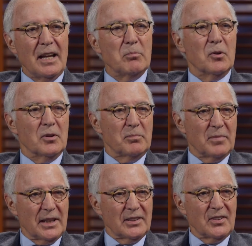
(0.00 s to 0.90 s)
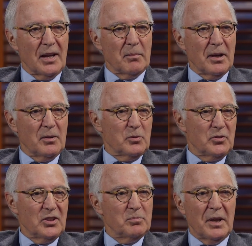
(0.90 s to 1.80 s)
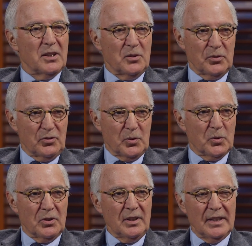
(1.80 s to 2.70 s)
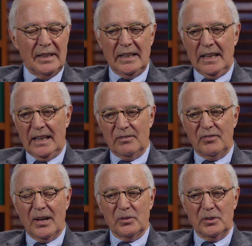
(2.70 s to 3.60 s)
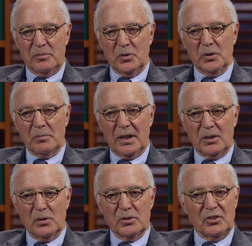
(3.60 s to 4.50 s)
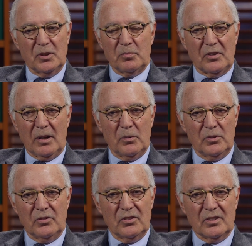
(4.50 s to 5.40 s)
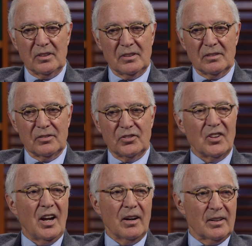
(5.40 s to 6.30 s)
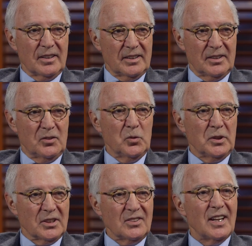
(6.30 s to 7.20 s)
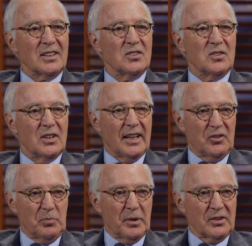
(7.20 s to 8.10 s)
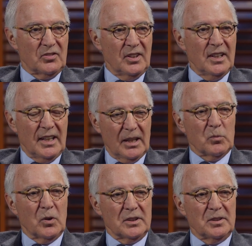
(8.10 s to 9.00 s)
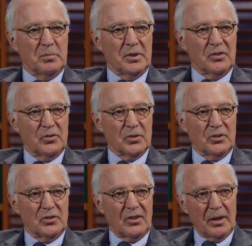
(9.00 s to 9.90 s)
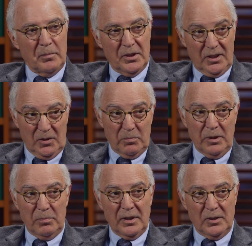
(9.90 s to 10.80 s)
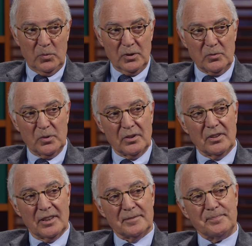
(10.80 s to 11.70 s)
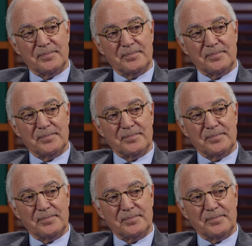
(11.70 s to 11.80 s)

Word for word: able by the time I was in medical school and found that during my clerkships I was a, a star at doing the technical aspects and wanted to be a surgeon to emulate the people I'd worked with then.